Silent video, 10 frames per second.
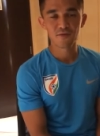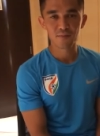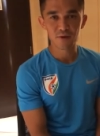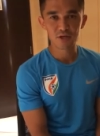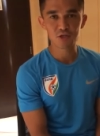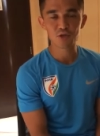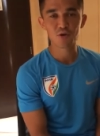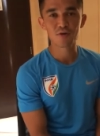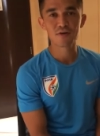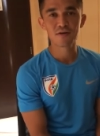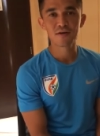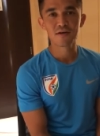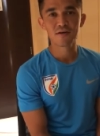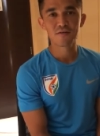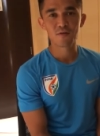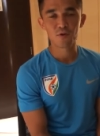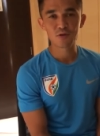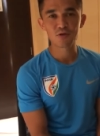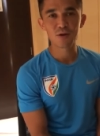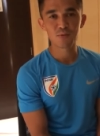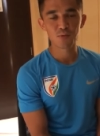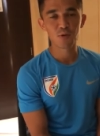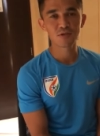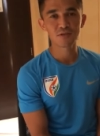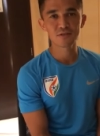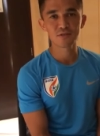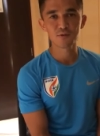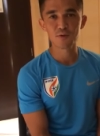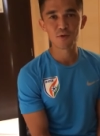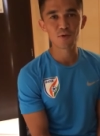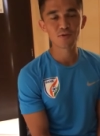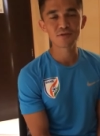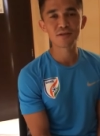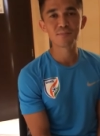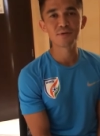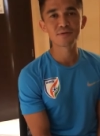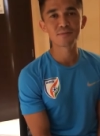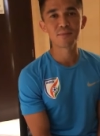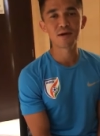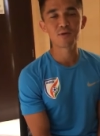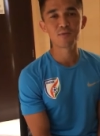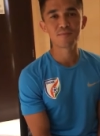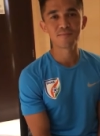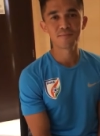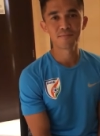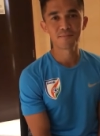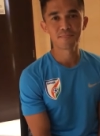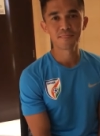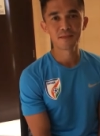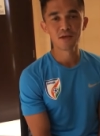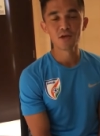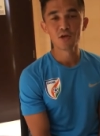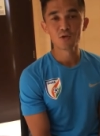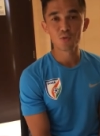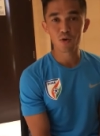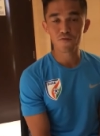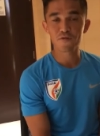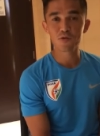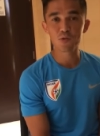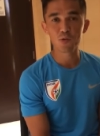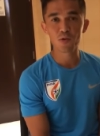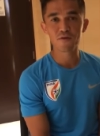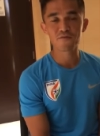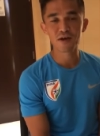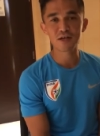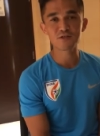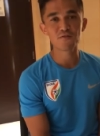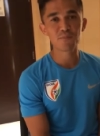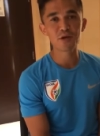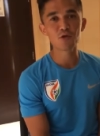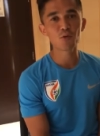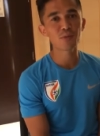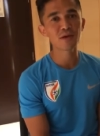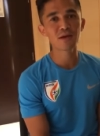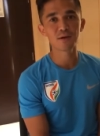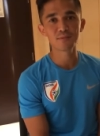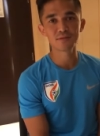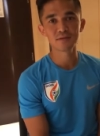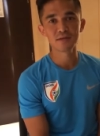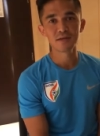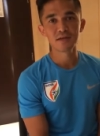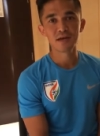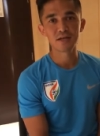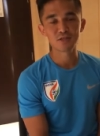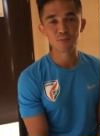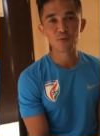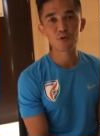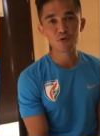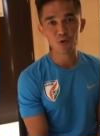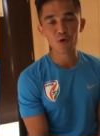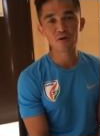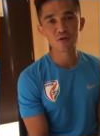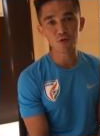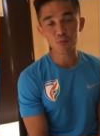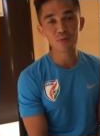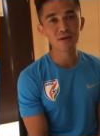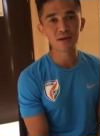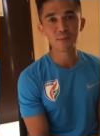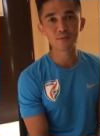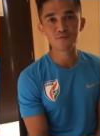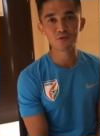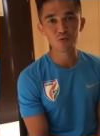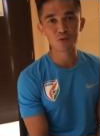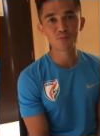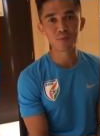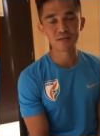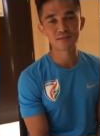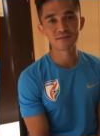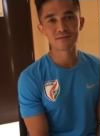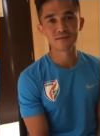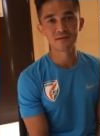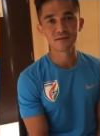We'll make sure that once you come to watch us, you will not go the same person back home. To all of you who are fans of big European clubs and support your European clubs with so much passion.